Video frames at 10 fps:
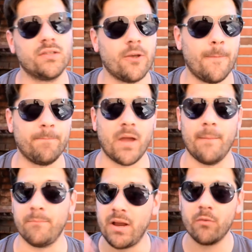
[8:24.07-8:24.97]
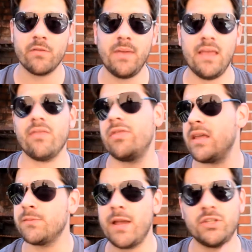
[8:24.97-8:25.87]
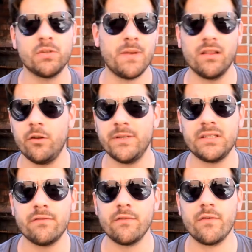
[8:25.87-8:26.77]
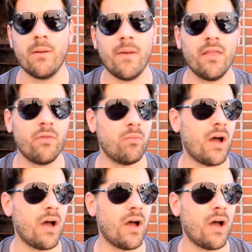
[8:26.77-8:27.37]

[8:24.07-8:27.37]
So bear with me. Things might just be a little bit different for a month.